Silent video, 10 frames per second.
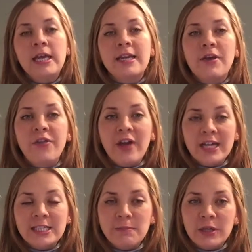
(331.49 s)
Now
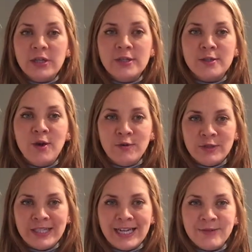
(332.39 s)
that's because
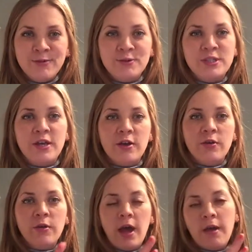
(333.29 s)
Ofsted also
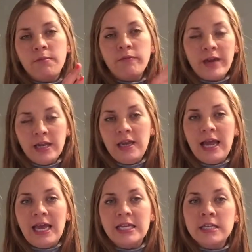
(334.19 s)

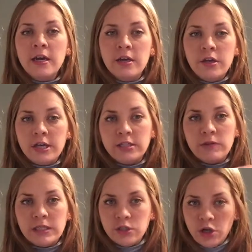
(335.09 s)
regulate
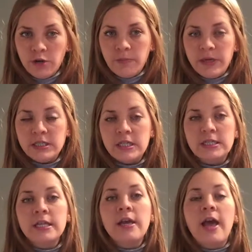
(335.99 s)
nurseries and
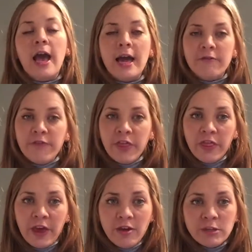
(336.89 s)
childminders, and for
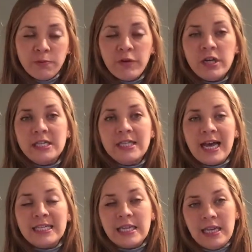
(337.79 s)
those providers
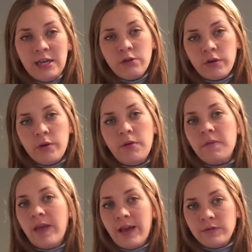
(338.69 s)
that is a legal
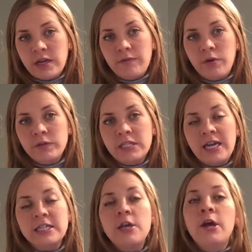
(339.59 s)
requirement. They have to have
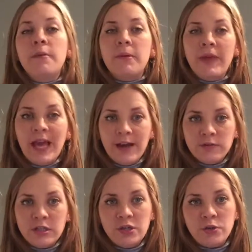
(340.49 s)
Ofsted, but they have
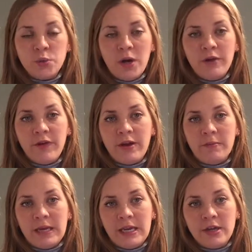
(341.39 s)
to do a 12-hour
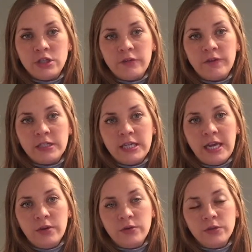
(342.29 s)
paediatric first
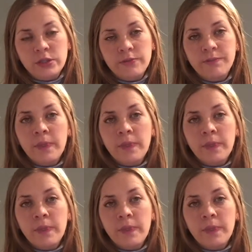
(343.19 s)
aid course.